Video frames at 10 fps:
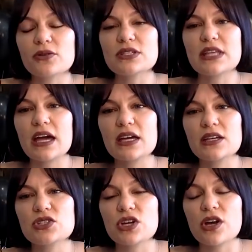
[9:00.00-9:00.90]
on
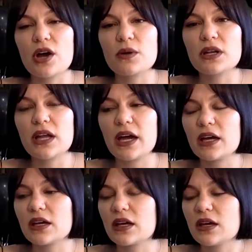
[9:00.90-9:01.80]
stage and going
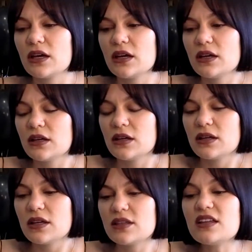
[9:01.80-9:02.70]
like,
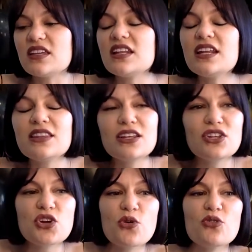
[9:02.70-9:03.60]

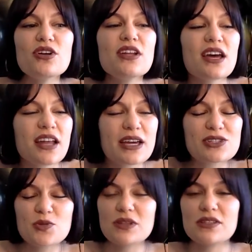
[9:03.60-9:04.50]
and like
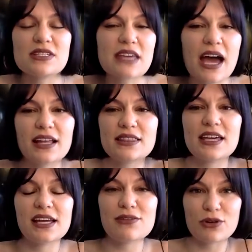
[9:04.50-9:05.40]
doing the scatting
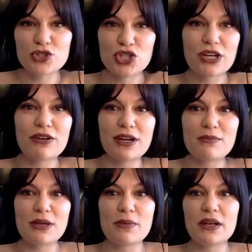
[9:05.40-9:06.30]
thing, and everyone cheering,
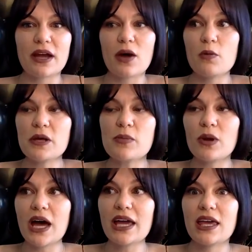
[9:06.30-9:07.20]
and me being like, "Oh, people
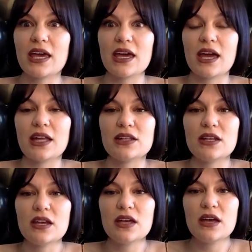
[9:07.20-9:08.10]
like it." And
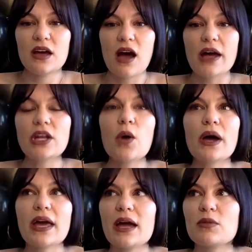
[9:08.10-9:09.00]
I know
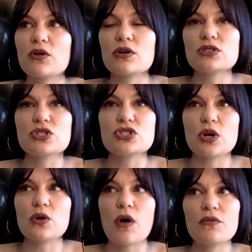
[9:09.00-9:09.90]
I came across as
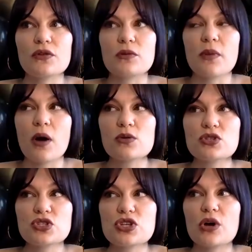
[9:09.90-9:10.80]
so confident, but I
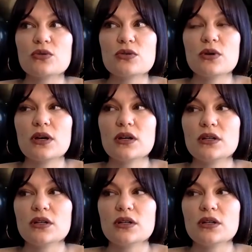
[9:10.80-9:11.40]
was so